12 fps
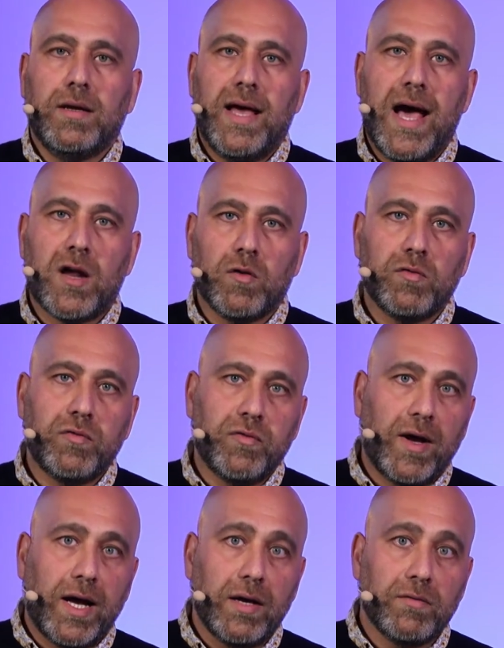out of
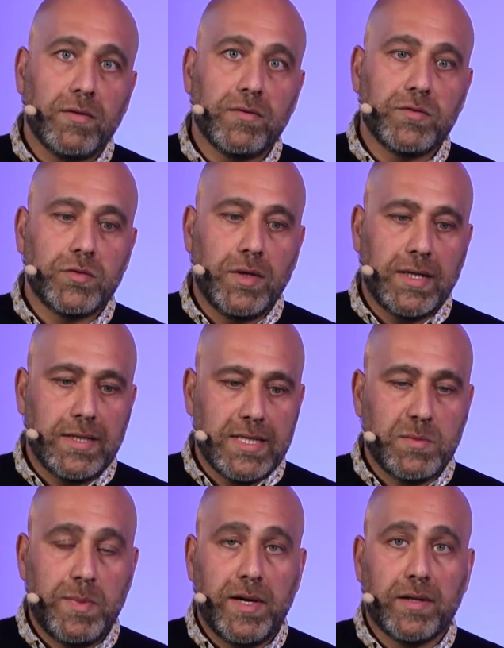5 during
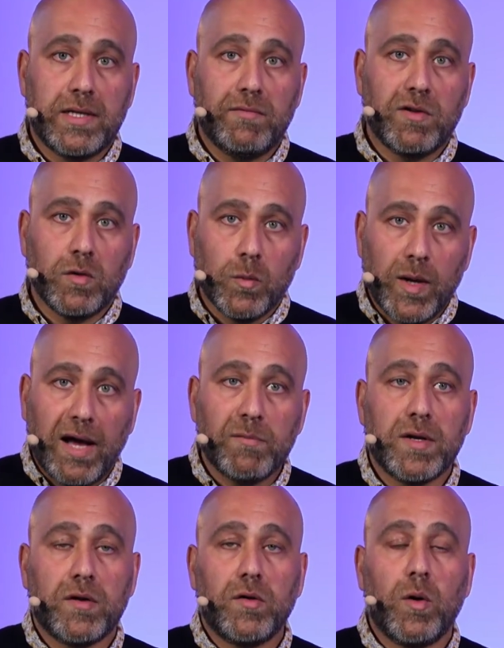this period, even though we have
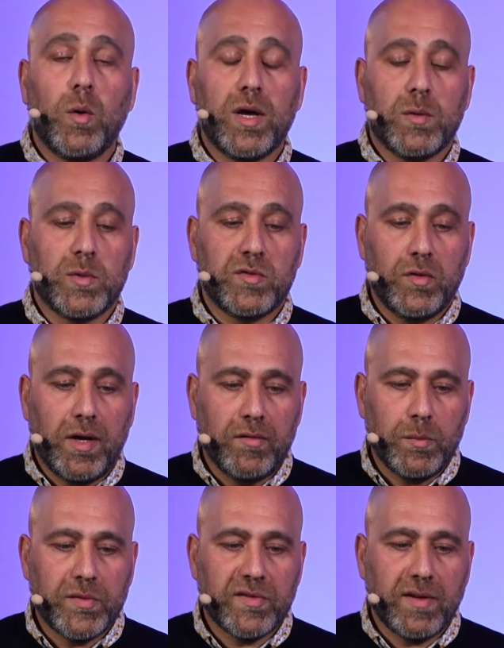been growing
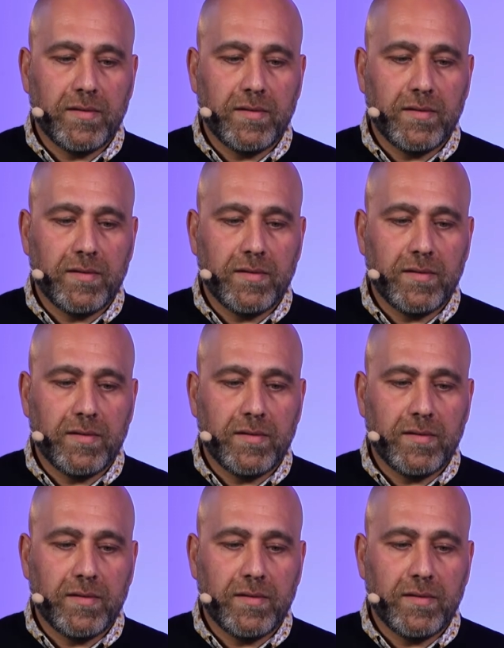300%.